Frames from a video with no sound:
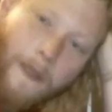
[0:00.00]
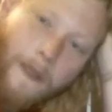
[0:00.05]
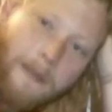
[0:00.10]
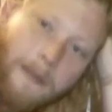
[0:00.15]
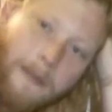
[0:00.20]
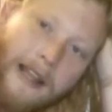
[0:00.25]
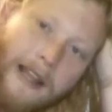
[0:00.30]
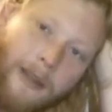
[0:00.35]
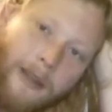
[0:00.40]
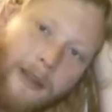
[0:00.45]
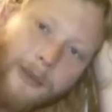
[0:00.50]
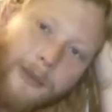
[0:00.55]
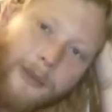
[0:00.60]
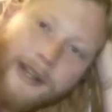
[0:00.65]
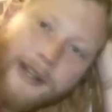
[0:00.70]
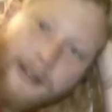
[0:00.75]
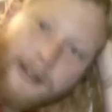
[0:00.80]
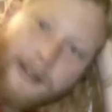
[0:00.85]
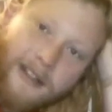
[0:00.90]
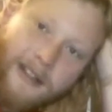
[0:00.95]
Black and
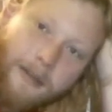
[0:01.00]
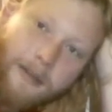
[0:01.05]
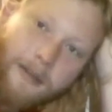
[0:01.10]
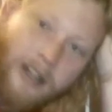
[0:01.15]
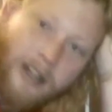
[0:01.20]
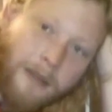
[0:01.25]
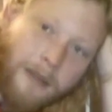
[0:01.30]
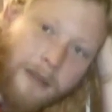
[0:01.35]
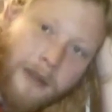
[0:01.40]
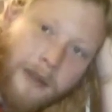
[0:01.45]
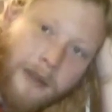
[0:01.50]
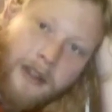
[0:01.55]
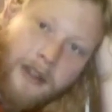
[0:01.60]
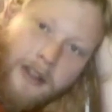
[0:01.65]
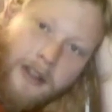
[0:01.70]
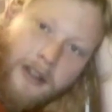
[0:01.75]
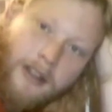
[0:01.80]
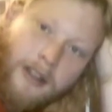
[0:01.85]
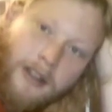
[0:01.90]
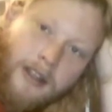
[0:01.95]
White coming up.
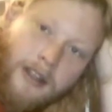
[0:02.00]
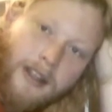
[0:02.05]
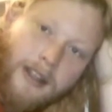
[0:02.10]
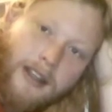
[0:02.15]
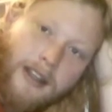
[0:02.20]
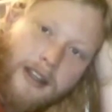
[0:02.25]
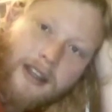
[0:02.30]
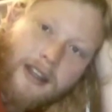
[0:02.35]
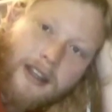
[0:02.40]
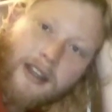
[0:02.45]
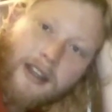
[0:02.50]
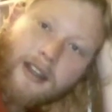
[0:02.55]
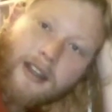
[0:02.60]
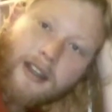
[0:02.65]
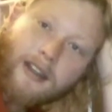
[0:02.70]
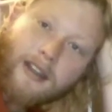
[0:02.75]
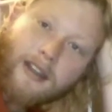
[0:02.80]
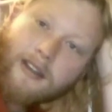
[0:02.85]
Uh,